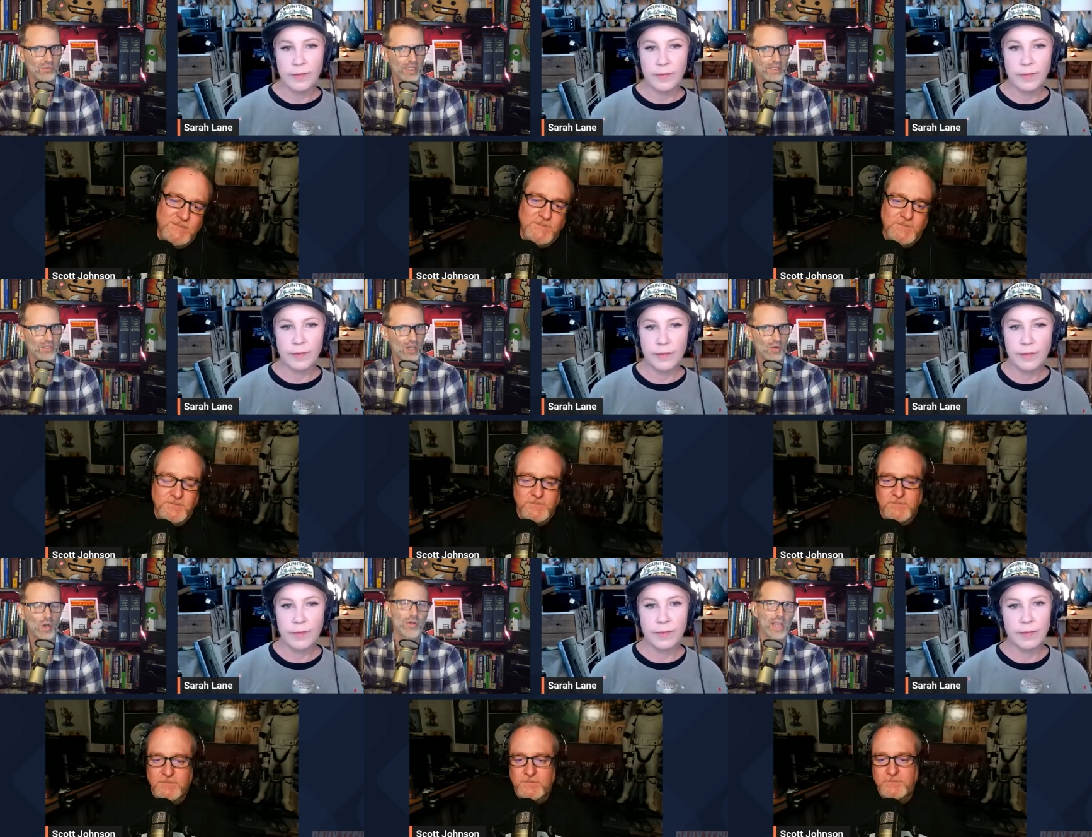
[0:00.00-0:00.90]
Speaker 1: win?
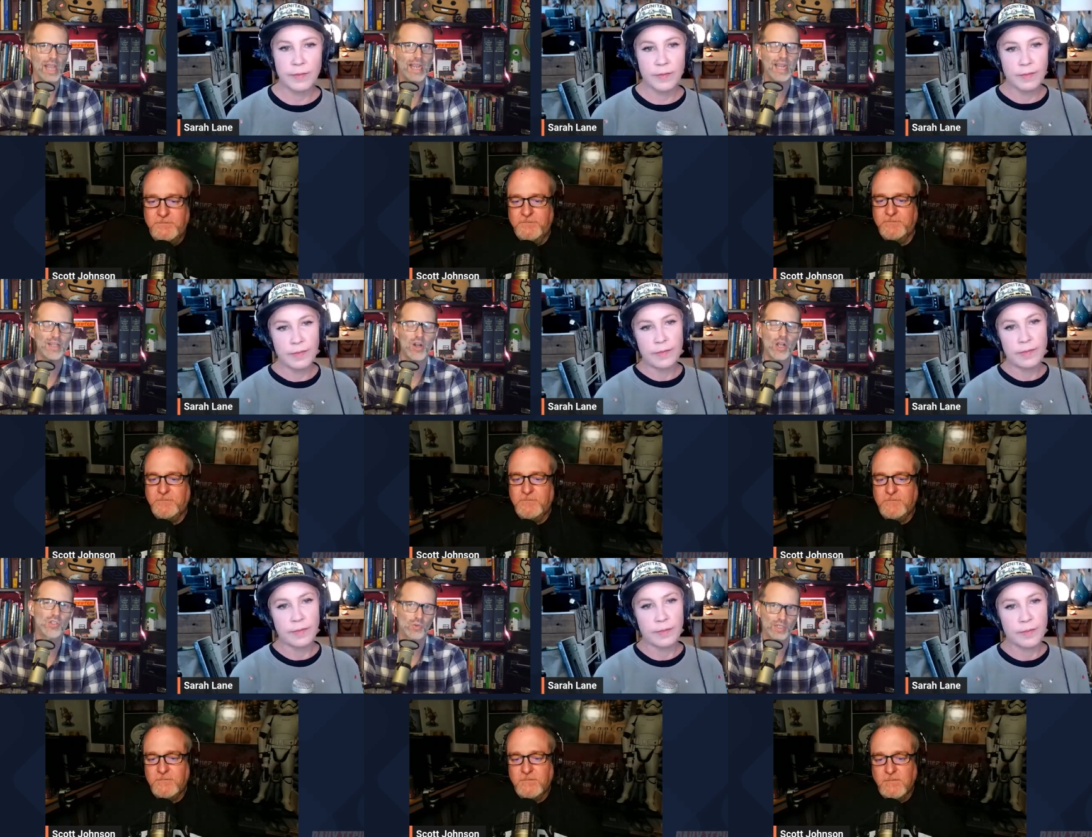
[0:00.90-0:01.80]
No, okay, and then
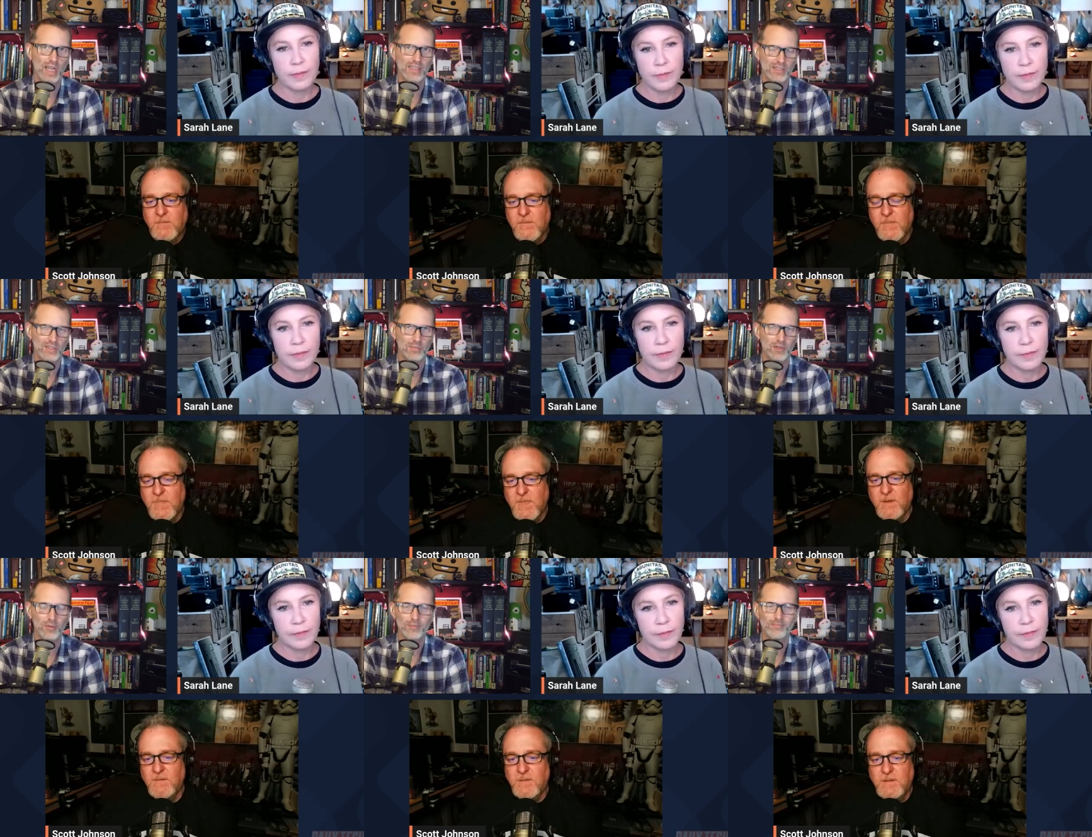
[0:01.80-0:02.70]
August 29th is the
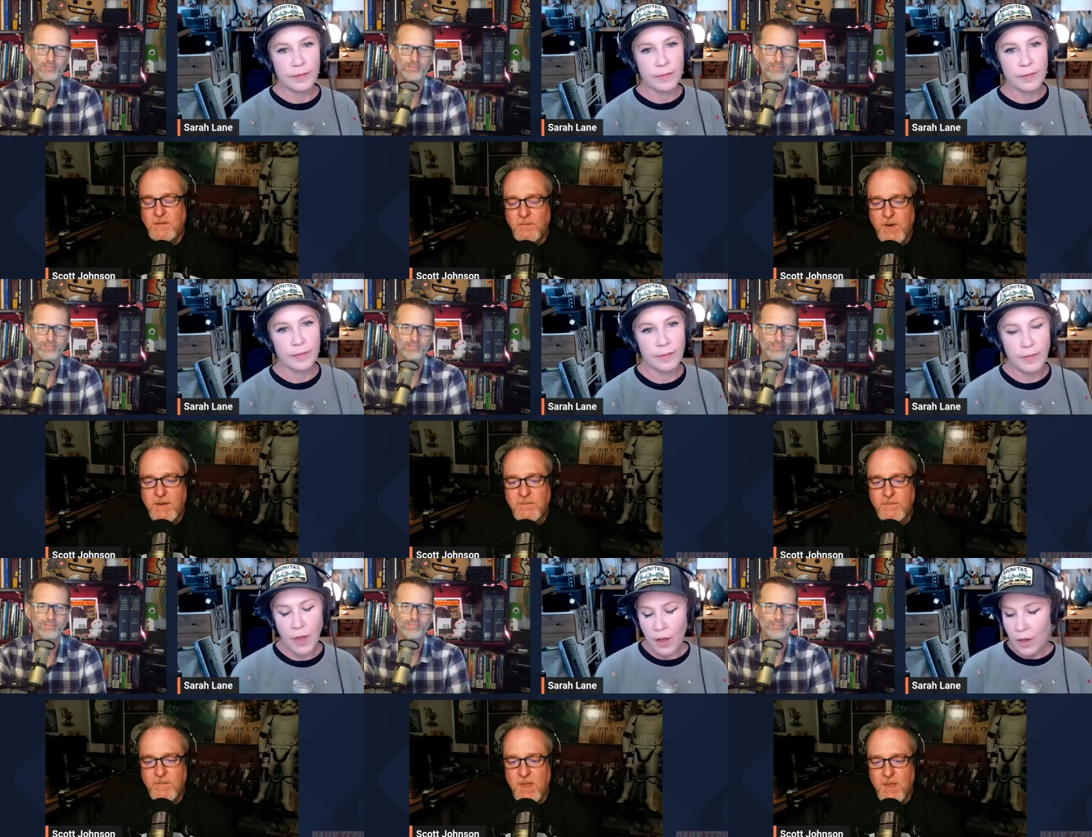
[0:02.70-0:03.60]
big one. Right.
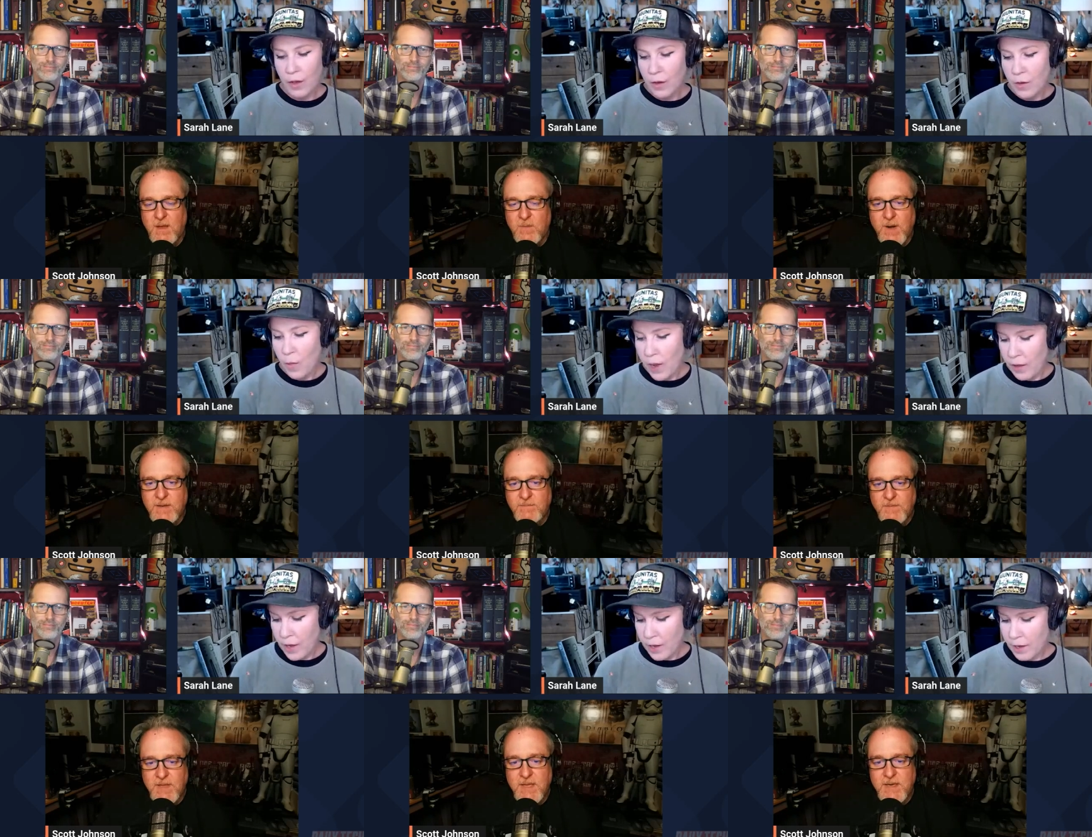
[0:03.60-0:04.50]
Right.
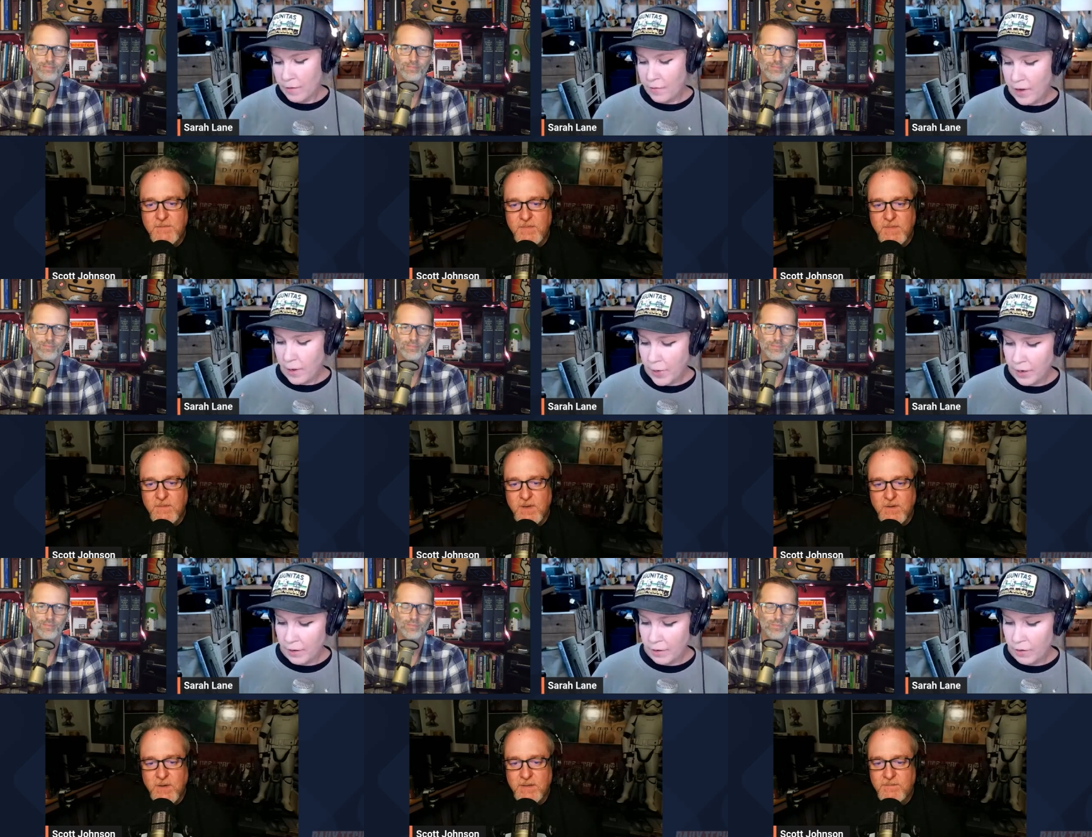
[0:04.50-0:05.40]
Well, uh, it,
Speaker 2: for oh,
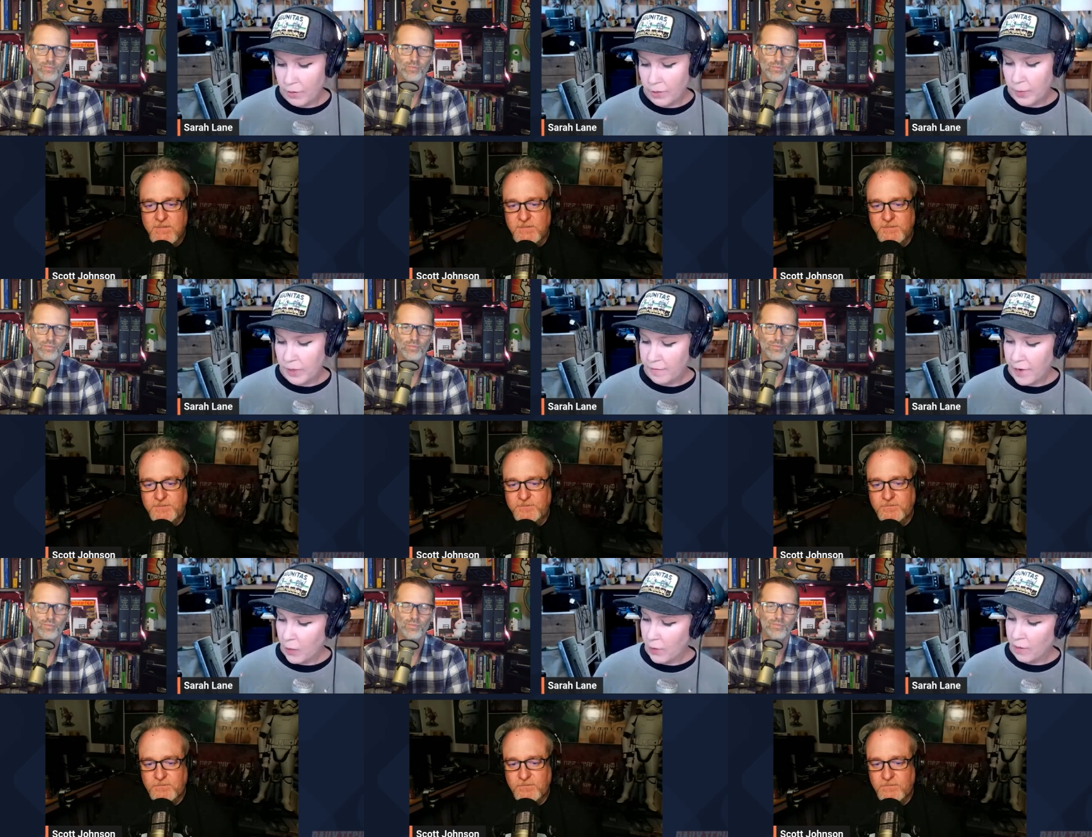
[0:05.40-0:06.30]
anybody okay. who has been
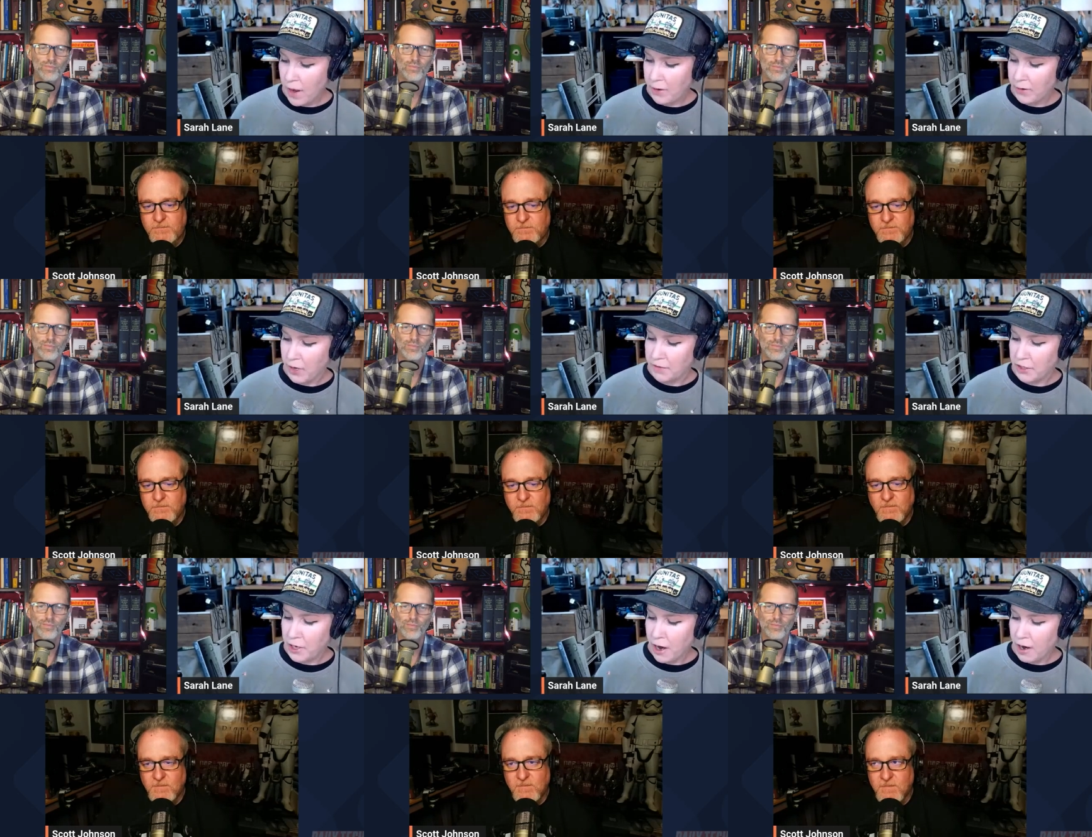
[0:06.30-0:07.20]
following
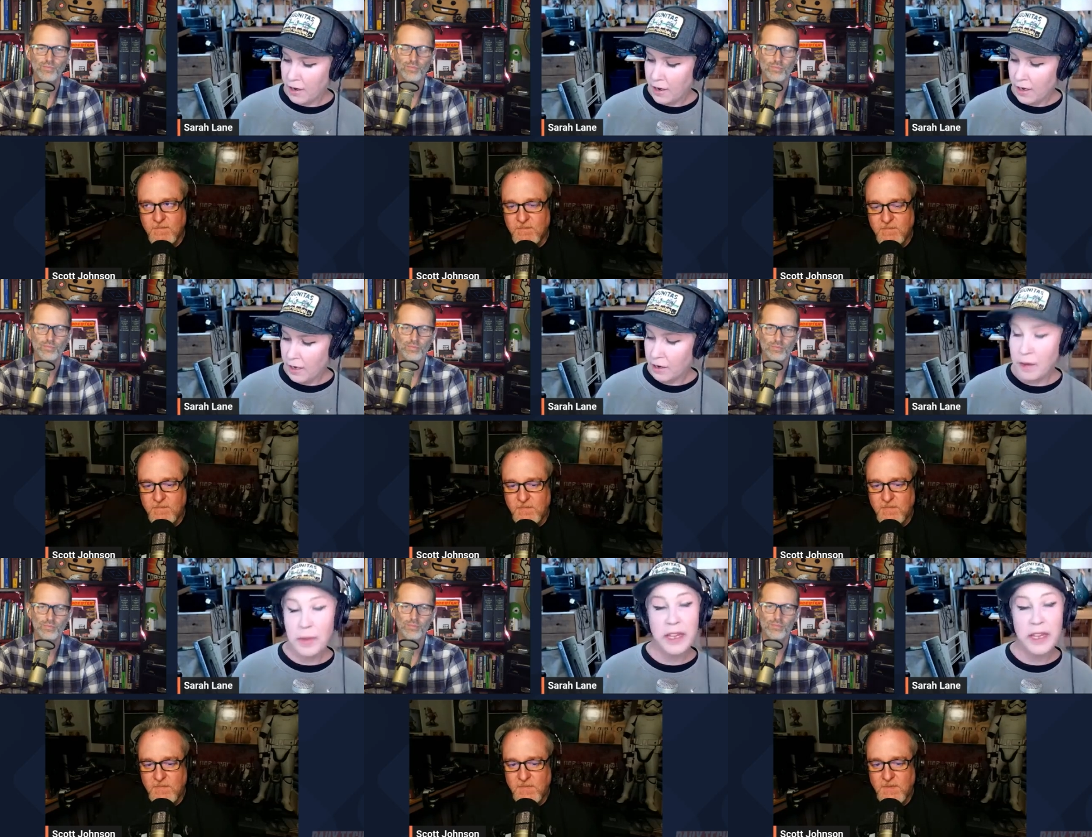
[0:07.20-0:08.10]
Microsoft stock, a uh,
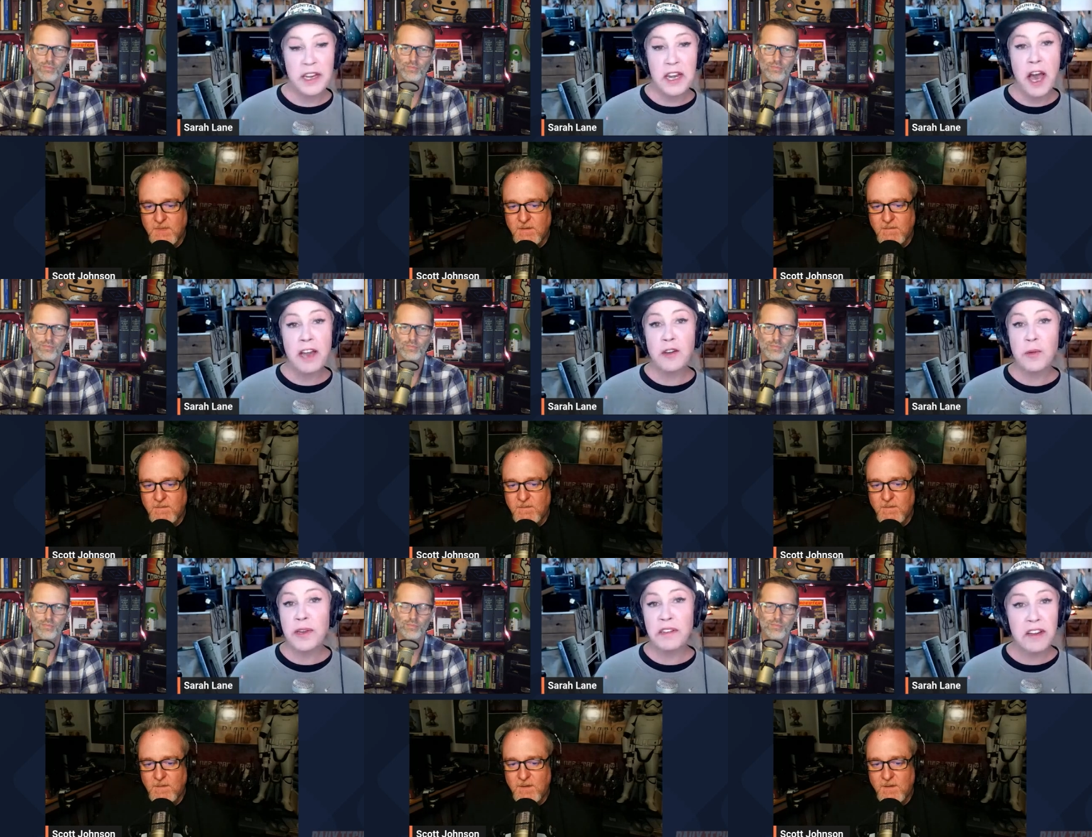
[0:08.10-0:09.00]
company not
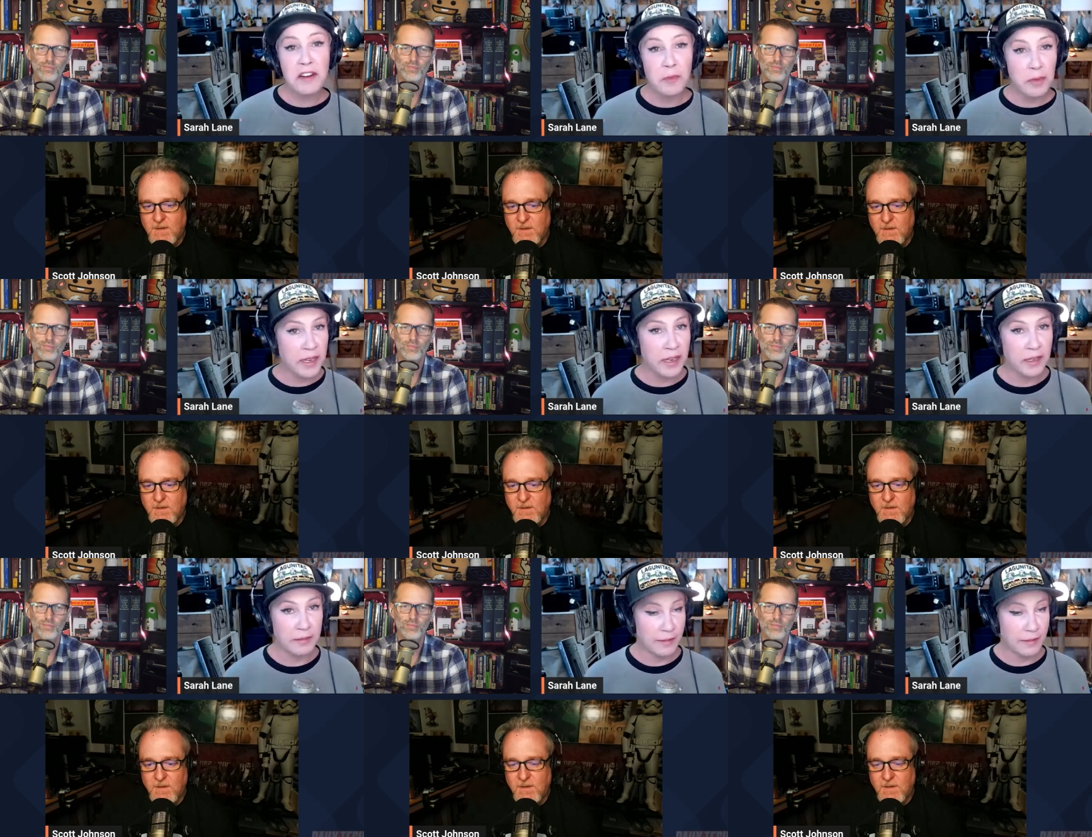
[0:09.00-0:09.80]
doing terribly.